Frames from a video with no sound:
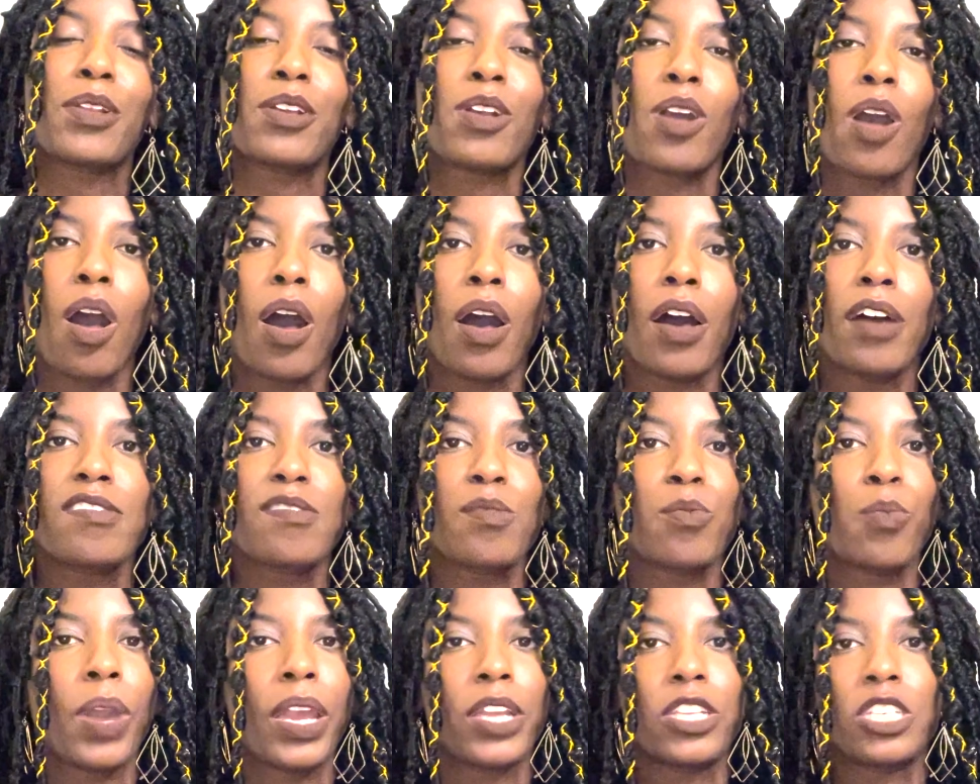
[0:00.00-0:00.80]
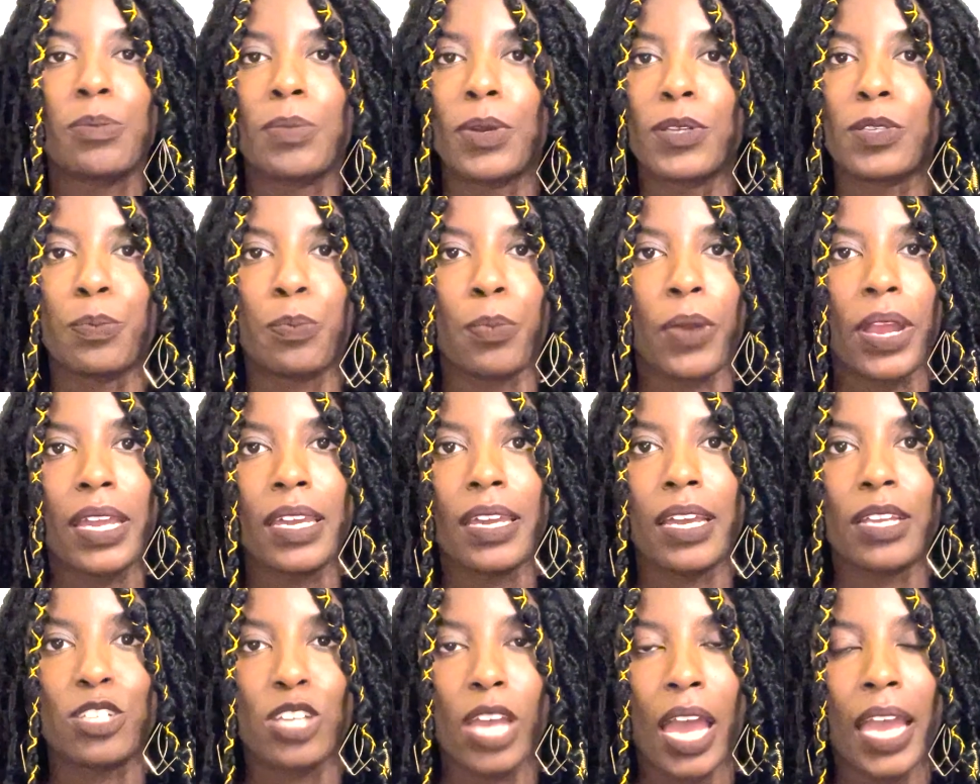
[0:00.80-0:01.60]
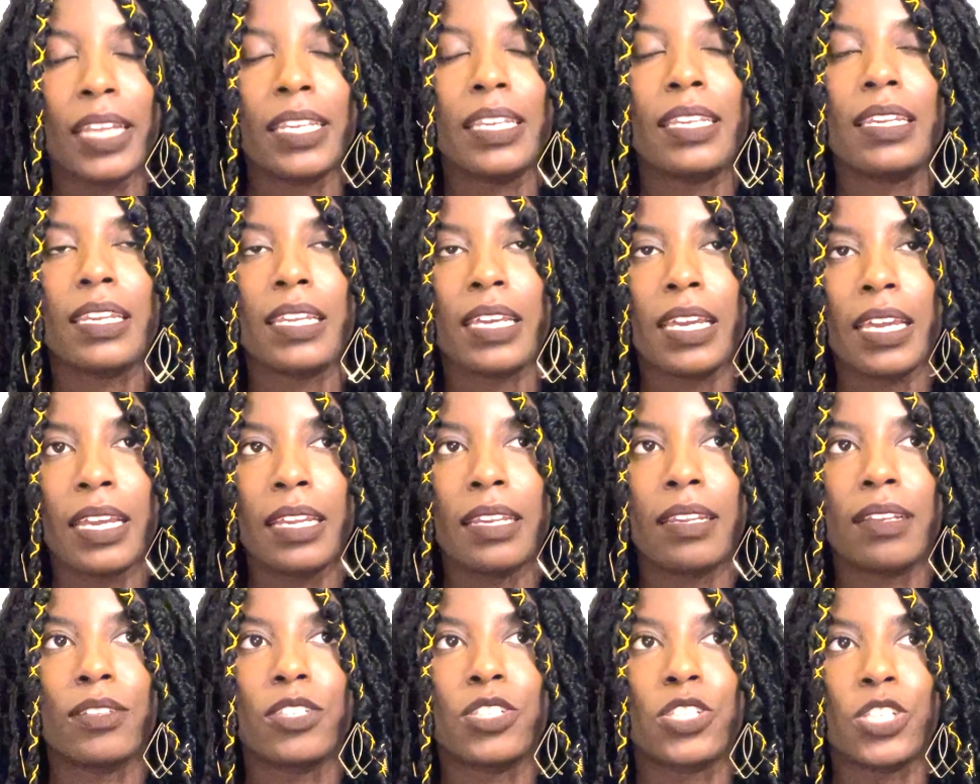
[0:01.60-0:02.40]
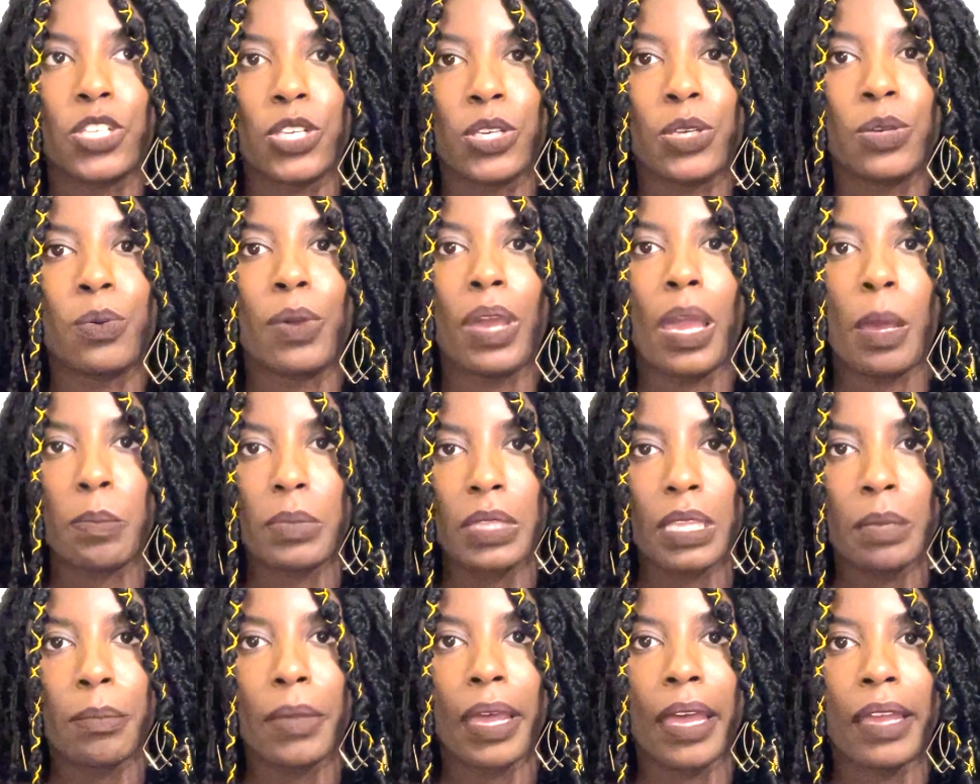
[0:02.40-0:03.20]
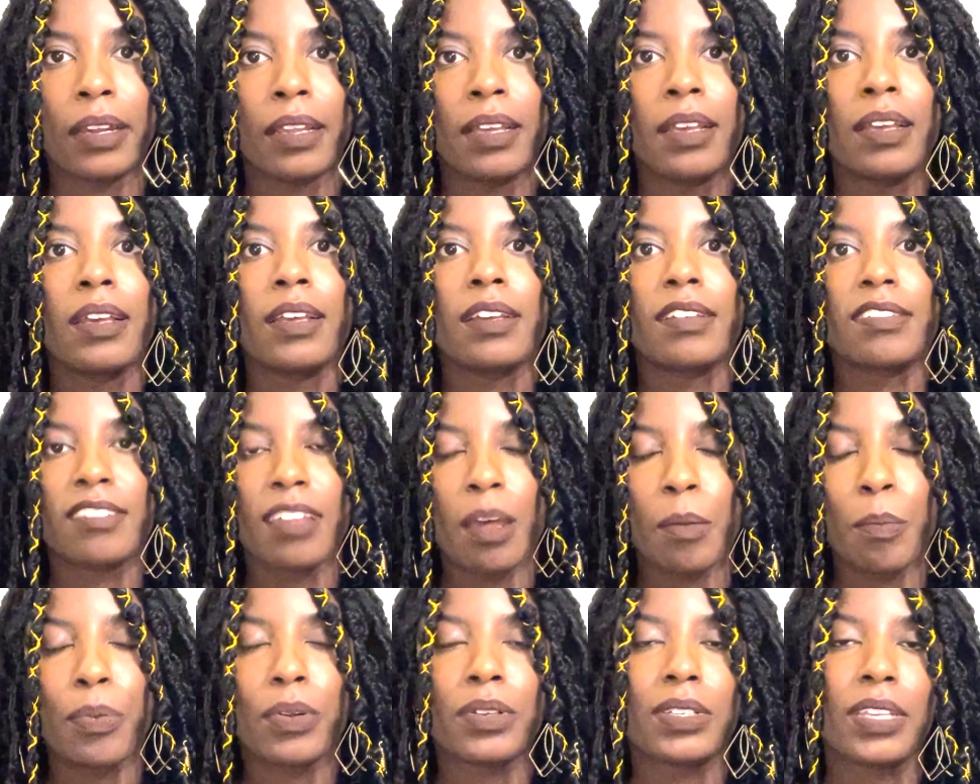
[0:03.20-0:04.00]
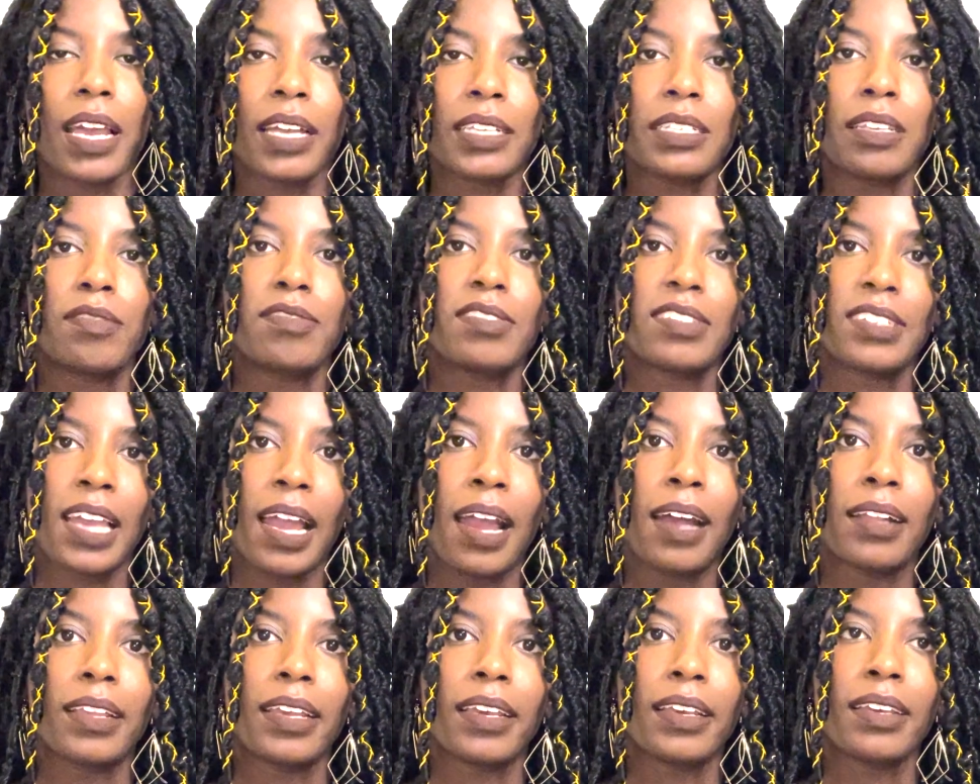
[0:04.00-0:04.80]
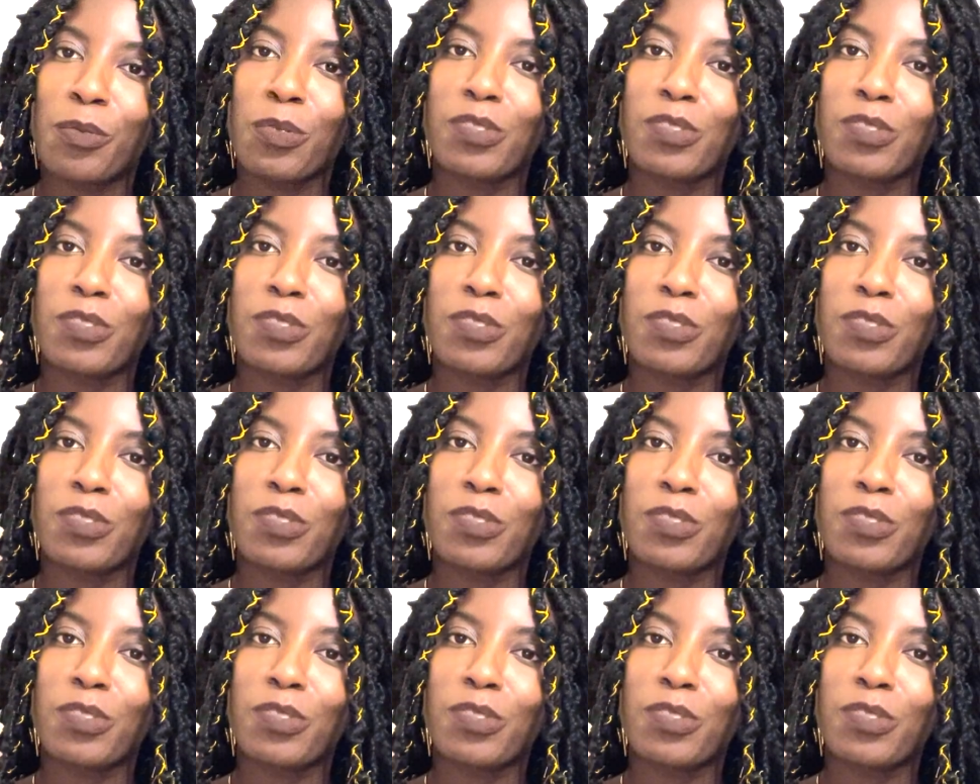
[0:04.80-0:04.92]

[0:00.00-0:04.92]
cause way too much breakage. I need to implement some protective styling.